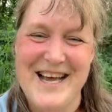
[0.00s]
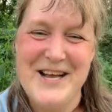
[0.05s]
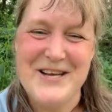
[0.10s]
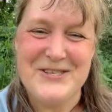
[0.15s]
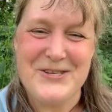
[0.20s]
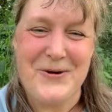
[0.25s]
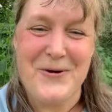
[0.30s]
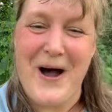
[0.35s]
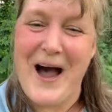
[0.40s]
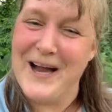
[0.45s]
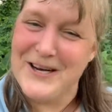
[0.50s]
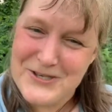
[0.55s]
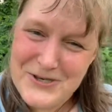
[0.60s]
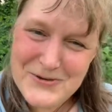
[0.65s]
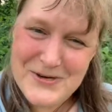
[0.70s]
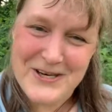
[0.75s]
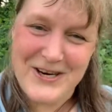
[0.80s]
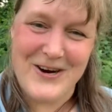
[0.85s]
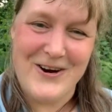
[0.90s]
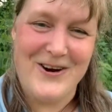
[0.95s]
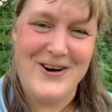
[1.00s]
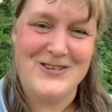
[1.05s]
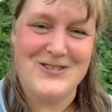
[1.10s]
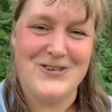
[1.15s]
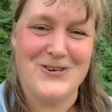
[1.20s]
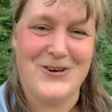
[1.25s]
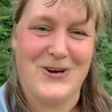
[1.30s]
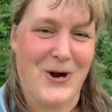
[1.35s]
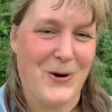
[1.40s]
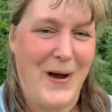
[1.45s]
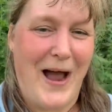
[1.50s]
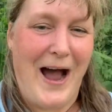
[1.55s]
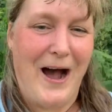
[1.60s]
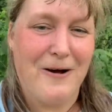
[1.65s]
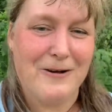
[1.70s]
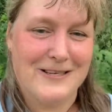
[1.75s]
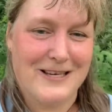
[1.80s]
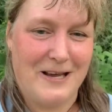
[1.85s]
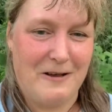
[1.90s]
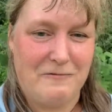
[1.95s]
So I do encourage you, go
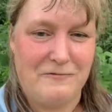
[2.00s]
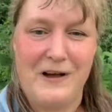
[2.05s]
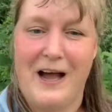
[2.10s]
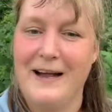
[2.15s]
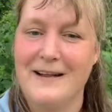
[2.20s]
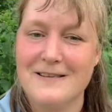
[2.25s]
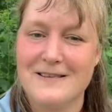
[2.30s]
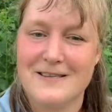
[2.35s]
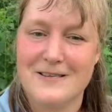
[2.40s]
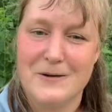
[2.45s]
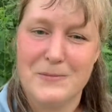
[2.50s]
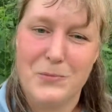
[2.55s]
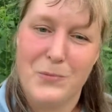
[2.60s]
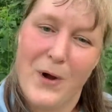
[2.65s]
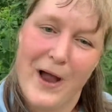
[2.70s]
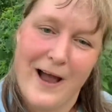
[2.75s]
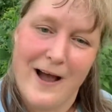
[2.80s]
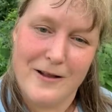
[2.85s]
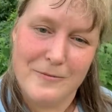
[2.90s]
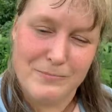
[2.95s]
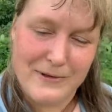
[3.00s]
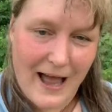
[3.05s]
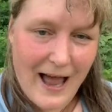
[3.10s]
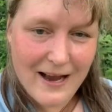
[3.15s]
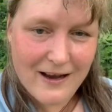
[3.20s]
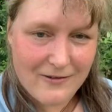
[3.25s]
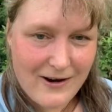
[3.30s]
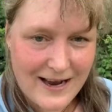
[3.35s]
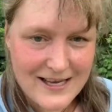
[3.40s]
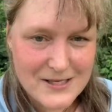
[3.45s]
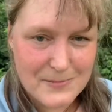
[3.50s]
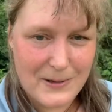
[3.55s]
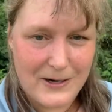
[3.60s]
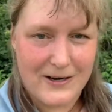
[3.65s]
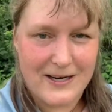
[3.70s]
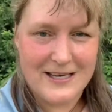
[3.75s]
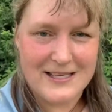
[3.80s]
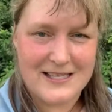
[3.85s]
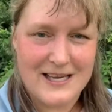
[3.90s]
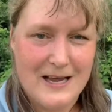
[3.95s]
out, find some wild black
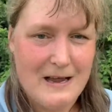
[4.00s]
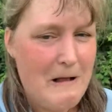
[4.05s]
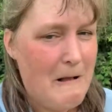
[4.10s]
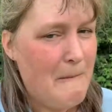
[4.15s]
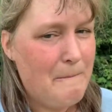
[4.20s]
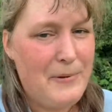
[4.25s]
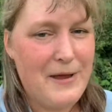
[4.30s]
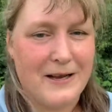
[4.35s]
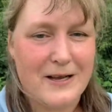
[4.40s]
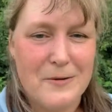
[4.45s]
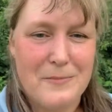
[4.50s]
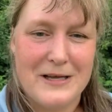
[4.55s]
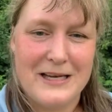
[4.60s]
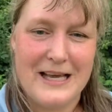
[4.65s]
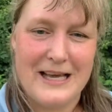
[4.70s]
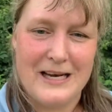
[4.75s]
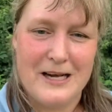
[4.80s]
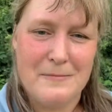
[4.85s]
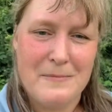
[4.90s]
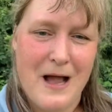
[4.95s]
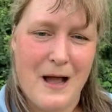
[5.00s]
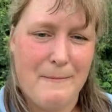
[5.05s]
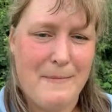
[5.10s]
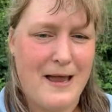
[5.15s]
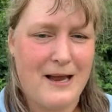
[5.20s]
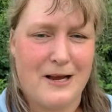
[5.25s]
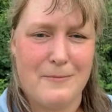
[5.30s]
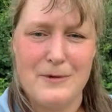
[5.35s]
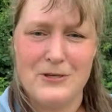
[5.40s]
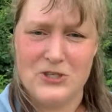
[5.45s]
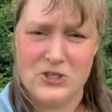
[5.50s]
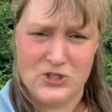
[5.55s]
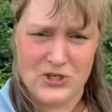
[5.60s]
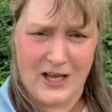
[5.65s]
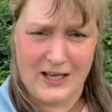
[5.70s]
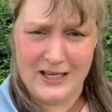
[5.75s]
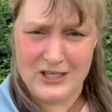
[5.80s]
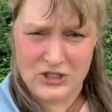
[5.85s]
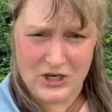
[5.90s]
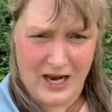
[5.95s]
raspberries, pick them and eat them, make them into
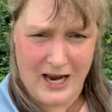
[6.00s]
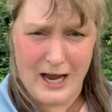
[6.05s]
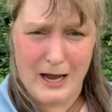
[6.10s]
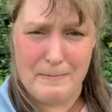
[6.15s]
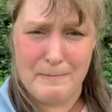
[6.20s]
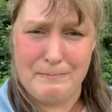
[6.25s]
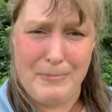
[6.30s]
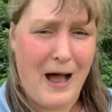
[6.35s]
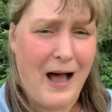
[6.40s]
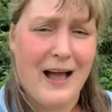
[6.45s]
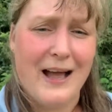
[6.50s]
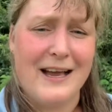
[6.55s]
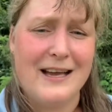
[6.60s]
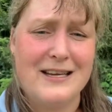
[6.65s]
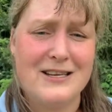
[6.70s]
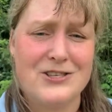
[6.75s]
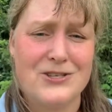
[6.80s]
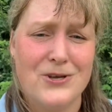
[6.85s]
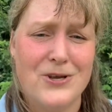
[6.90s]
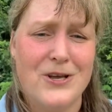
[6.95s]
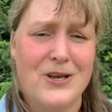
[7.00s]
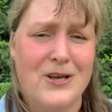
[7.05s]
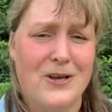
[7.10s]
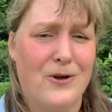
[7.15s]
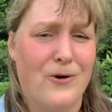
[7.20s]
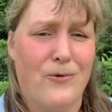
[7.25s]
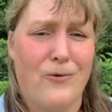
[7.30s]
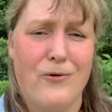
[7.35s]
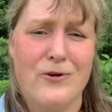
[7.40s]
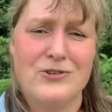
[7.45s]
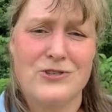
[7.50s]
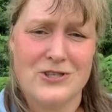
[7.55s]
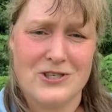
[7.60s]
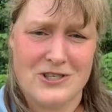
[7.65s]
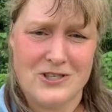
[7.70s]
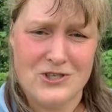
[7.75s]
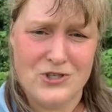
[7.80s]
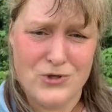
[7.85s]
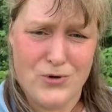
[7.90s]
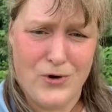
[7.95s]
jelly jam, pies, or
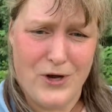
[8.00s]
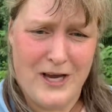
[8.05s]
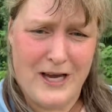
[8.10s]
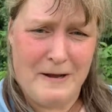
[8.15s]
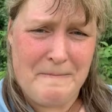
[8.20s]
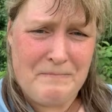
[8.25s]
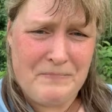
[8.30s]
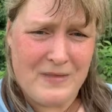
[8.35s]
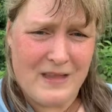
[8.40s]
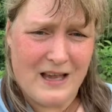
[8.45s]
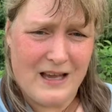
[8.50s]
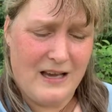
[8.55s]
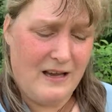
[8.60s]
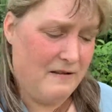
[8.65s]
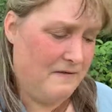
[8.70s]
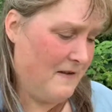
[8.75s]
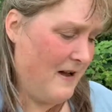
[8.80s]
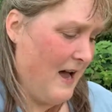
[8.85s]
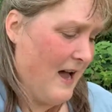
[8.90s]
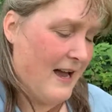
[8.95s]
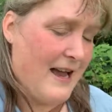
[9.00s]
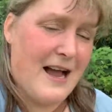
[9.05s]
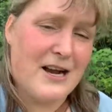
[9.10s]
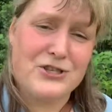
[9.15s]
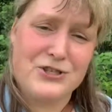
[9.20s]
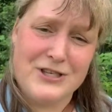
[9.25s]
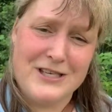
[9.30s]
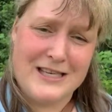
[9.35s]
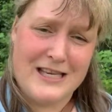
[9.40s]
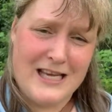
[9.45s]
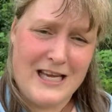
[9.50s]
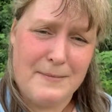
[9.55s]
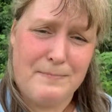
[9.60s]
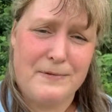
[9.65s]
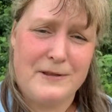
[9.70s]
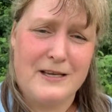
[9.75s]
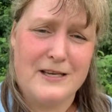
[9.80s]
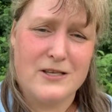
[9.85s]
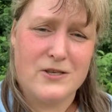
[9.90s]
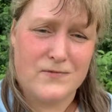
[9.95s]
just enjoy. If I actually keep
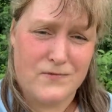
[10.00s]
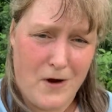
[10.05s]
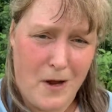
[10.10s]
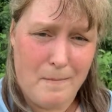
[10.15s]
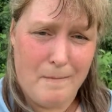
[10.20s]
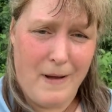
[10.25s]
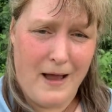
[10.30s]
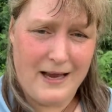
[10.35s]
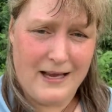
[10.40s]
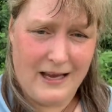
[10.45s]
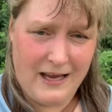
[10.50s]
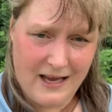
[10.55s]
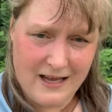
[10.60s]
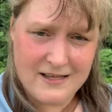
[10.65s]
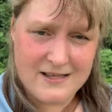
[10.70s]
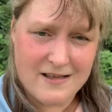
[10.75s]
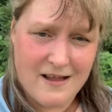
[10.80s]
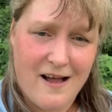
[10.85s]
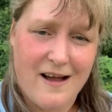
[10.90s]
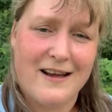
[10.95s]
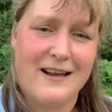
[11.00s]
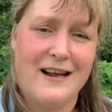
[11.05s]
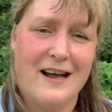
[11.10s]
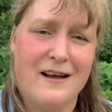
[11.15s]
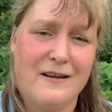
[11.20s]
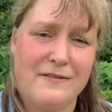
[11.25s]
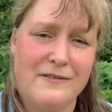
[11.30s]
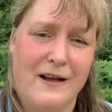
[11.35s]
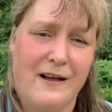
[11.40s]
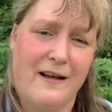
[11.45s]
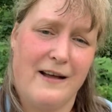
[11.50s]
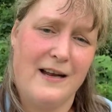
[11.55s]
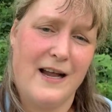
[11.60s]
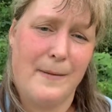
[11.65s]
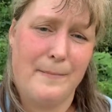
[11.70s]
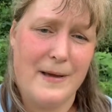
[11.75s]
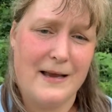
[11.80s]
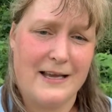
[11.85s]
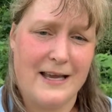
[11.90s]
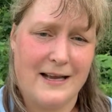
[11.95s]
these from my kids long enough, I'll end
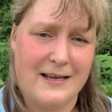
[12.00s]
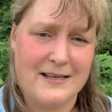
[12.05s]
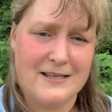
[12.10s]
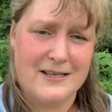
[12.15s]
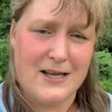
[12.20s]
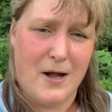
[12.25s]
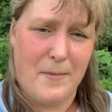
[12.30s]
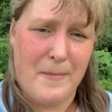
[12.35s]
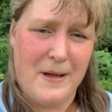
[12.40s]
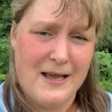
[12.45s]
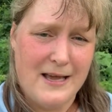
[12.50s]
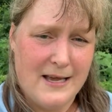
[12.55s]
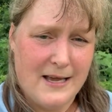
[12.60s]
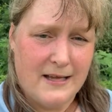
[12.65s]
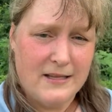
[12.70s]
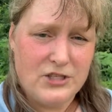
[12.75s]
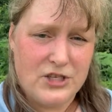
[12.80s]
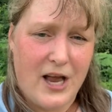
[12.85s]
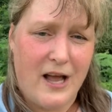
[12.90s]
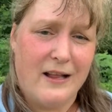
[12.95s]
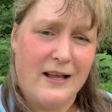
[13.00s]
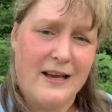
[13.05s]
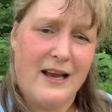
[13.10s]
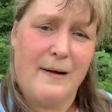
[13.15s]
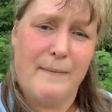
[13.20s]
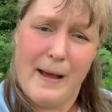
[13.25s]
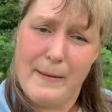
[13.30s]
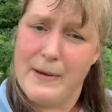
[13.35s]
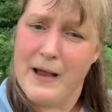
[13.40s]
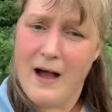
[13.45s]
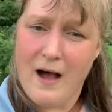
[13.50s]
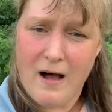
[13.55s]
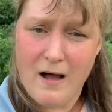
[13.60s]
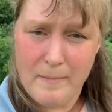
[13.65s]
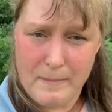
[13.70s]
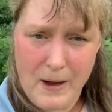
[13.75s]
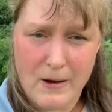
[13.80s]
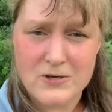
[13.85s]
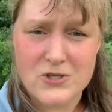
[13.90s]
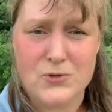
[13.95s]
up making some jelly, and maybe I'll
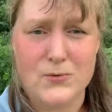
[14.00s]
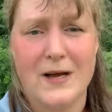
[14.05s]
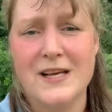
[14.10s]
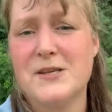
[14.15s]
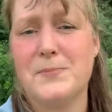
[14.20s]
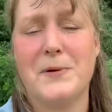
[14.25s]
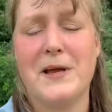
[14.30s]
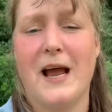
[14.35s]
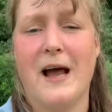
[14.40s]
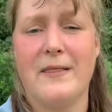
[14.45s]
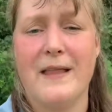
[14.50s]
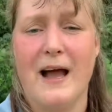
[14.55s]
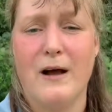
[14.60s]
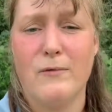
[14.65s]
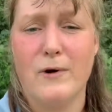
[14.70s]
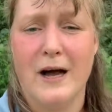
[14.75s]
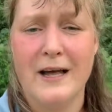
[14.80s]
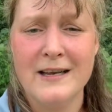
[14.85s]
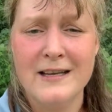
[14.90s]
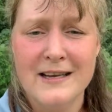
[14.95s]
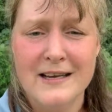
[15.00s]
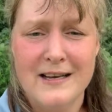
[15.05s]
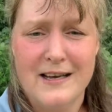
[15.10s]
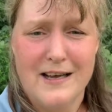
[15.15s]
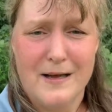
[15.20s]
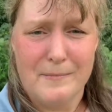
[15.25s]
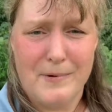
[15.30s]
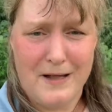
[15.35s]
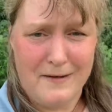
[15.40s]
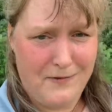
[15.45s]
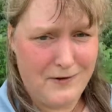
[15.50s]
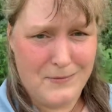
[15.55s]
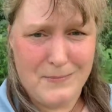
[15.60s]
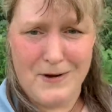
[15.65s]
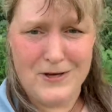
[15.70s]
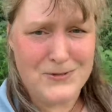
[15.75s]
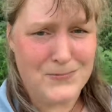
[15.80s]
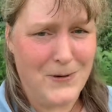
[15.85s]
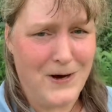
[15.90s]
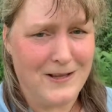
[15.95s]
post a recipe on that one. But for the
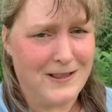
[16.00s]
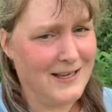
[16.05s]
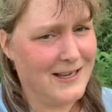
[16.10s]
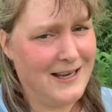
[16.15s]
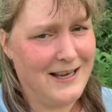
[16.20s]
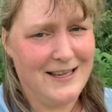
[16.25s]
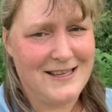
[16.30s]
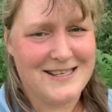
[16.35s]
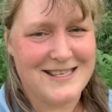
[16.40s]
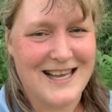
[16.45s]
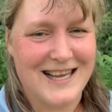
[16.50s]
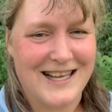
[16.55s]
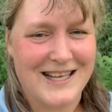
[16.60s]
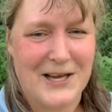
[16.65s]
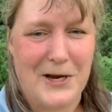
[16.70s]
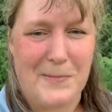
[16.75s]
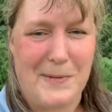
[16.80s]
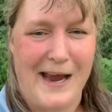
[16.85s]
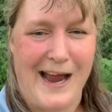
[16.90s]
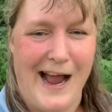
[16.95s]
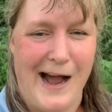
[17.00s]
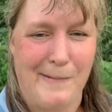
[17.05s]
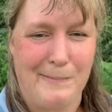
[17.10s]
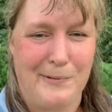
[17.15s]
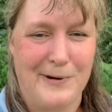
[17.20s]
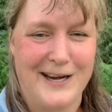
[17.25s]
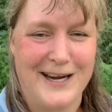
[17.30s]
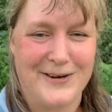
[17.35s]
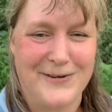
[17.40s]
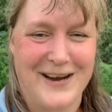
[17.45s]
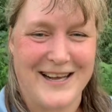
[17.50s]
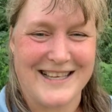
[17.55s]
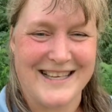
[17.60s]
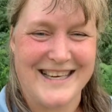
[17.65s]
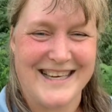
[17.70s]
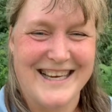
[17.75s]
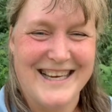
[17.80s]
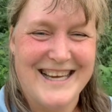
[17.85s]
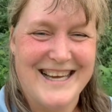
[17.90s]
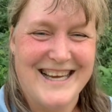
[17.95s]
most part, the kids clear me out pretty
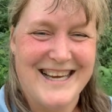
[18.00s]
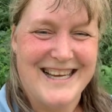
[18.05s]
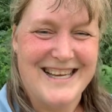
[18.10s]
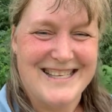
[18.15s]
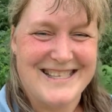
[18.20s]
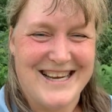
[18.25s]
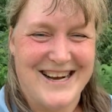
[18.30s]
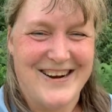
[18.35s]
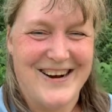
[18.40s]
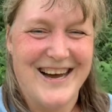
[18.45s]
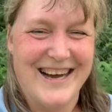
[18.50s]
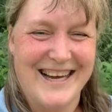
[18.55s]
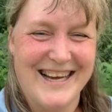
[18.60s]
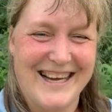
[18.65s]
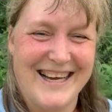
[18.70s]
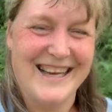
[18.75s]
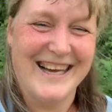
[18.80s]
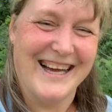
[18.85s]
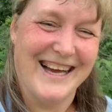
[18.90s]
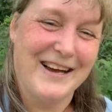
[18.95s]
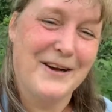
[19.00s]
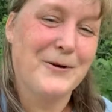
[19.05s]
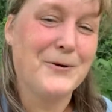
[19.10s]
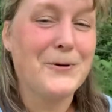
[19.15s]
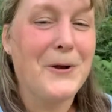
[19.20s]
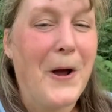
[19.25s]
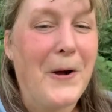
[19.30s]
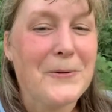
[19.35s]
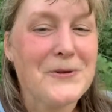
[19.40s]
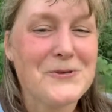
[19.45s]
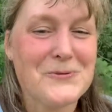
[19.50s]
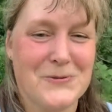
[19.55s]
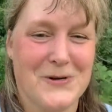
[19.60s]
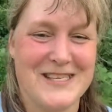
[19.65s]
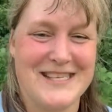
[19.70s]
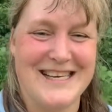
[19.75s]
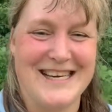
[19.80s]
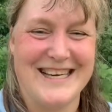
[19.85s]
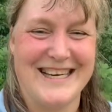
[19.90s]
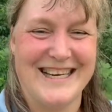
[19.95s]
quickly. So who knows? We'll
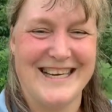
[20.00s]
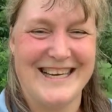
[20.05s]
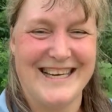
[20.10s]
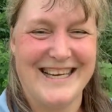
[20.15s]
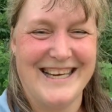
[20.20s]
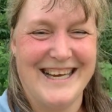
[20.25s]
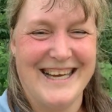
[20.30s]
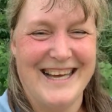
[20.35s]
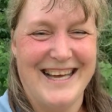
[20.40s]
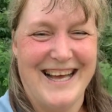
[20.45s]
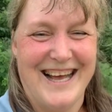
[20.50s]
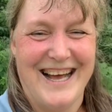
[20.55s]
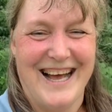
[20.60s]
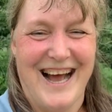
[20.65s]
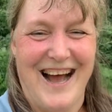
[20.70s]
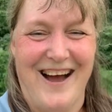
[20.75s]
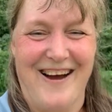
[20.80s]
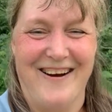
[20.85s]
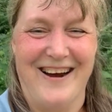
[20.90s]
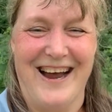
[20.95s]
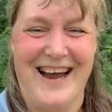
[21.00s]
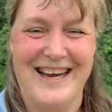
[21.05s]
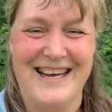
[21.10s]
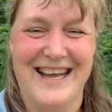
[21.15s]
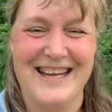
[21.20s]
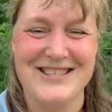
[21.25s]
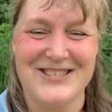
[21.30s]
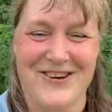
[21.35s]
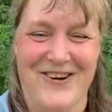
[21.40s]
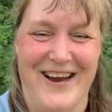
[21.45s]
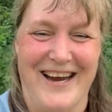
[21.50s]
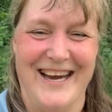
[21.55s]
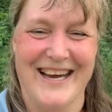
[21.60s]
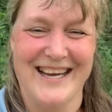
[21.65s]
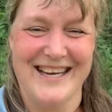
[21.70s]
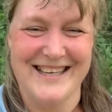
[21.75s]
see. All right, enjoy.